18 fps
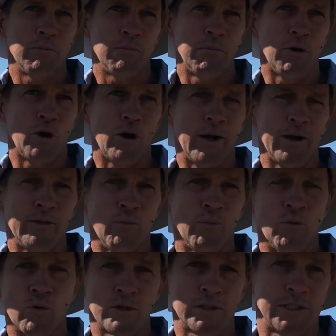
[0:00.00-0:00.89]
by the
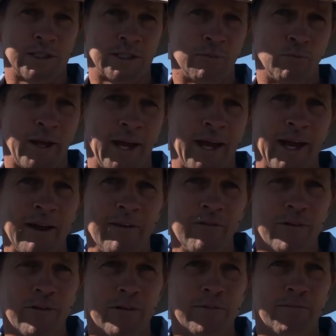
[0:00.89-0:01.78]
water system we
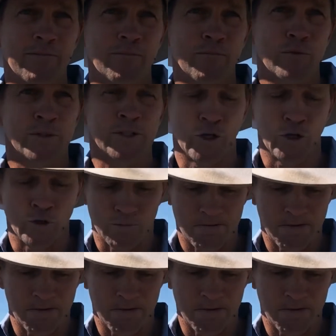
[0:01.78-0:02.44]
have. So